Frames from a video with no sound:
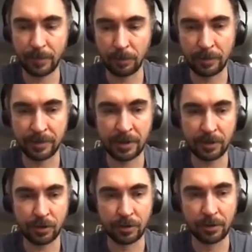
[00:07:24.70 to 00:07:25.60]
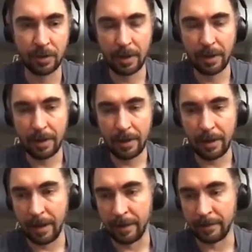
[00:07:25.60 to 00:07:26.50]
the transaction,
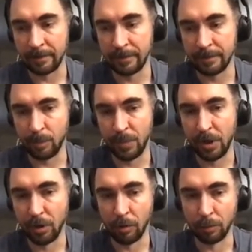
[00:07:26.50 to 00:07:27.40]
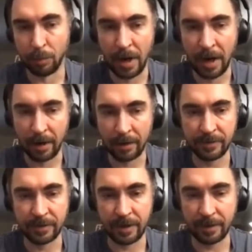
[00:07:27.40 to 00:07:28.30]
and be your own bank
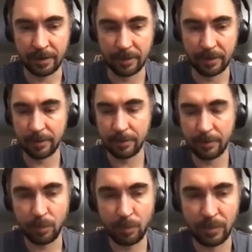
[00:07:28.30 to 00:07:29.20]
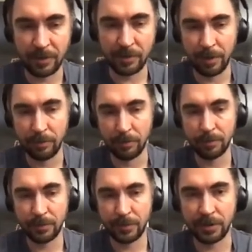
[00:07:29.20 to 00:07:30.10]
is like a nice way to
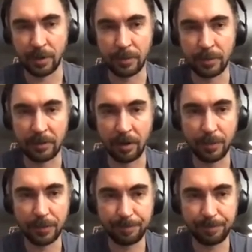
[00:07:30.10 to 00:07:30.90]
sum that up.